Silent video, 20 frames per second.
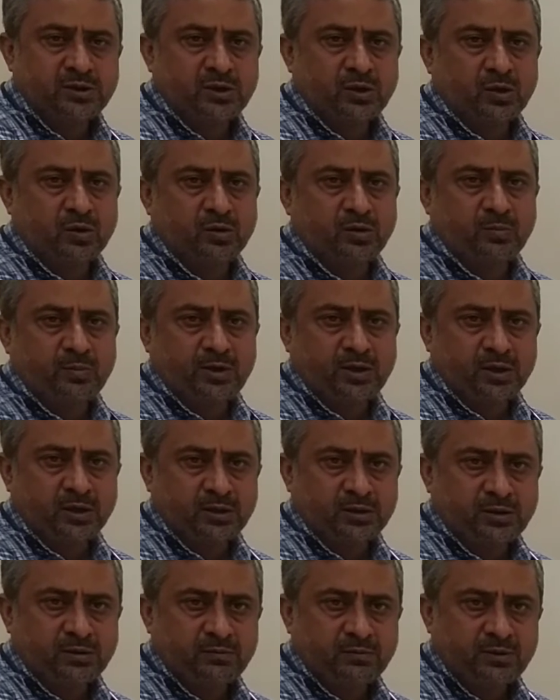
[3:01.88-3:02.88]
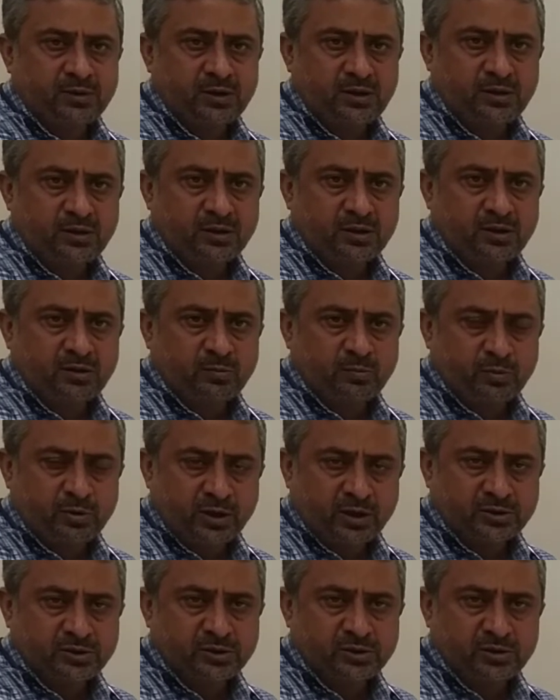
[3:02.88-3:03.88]
economic activity, that is
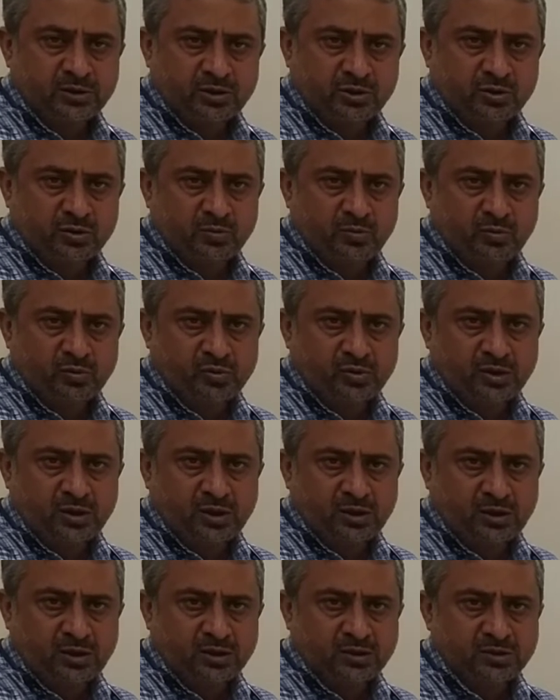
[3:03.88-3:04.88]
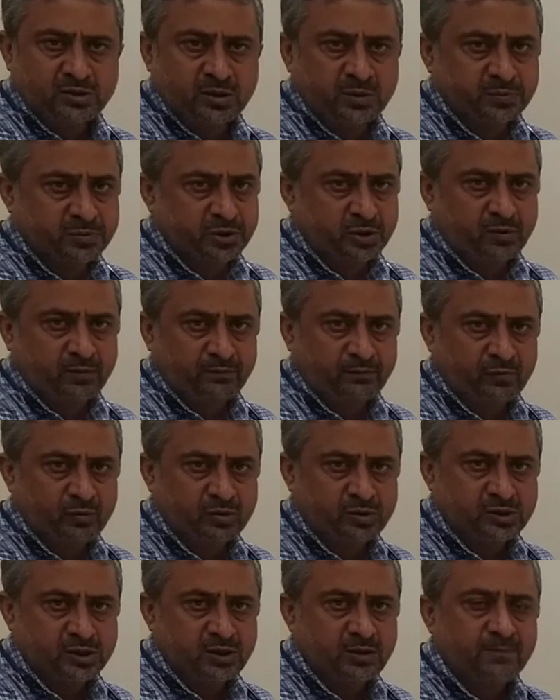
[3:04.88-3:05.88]
production, distribution, consumption of
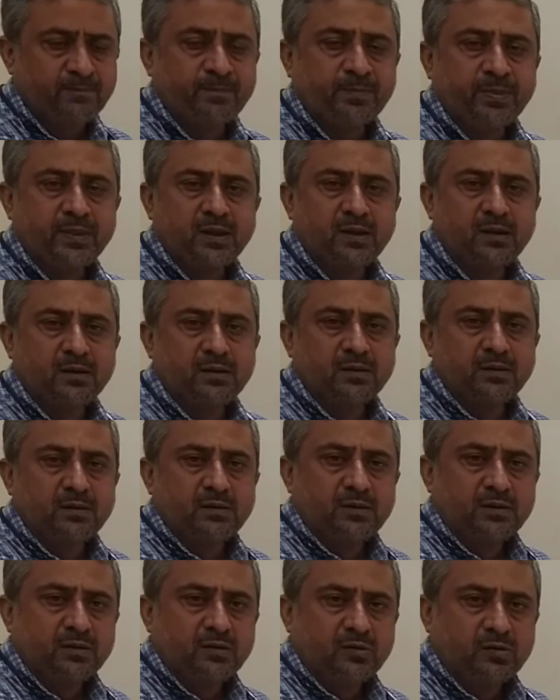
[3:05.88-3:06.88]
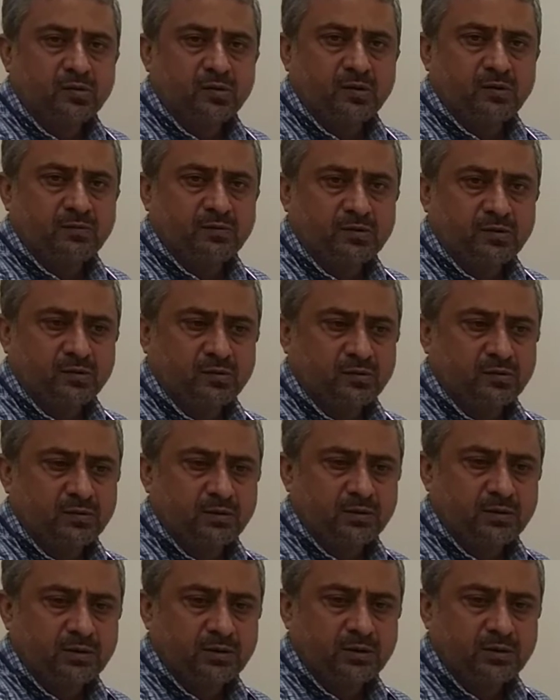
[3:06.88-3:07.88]
goods and services.
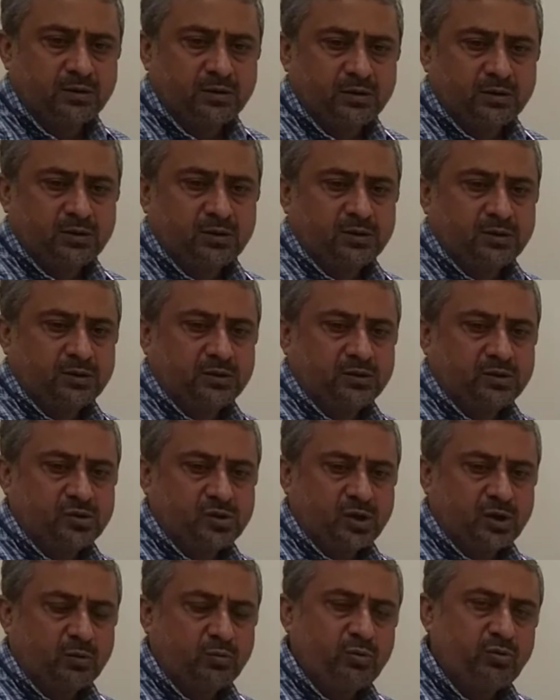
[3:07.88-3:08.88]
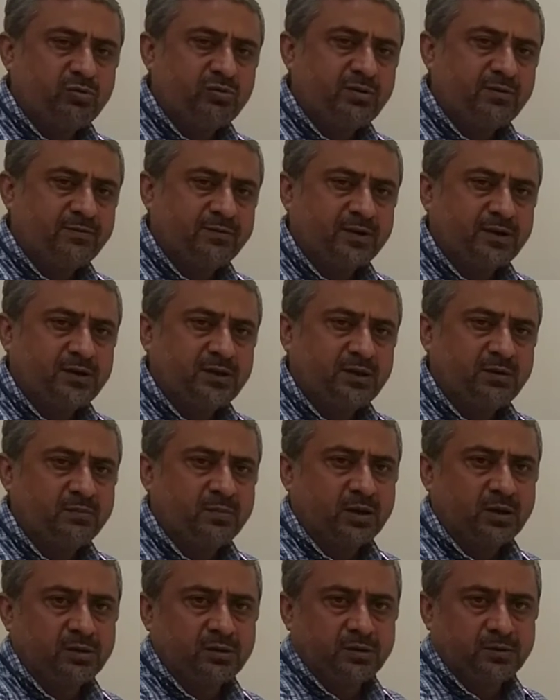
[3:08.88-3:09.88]
So how do you define
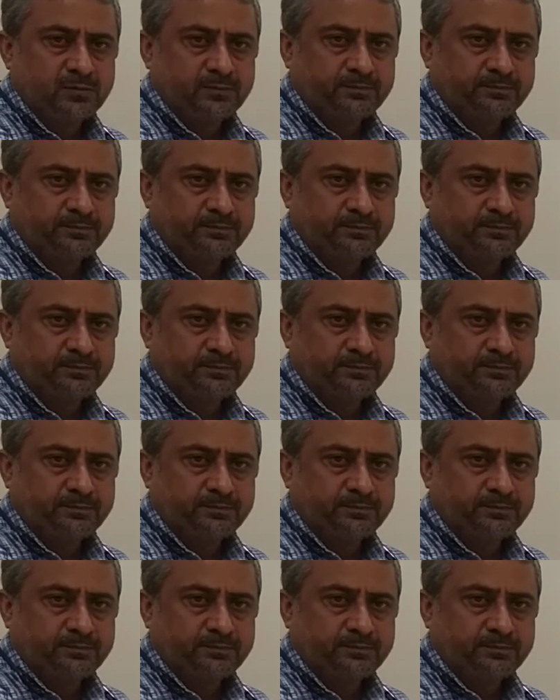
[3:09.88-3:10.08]
demand?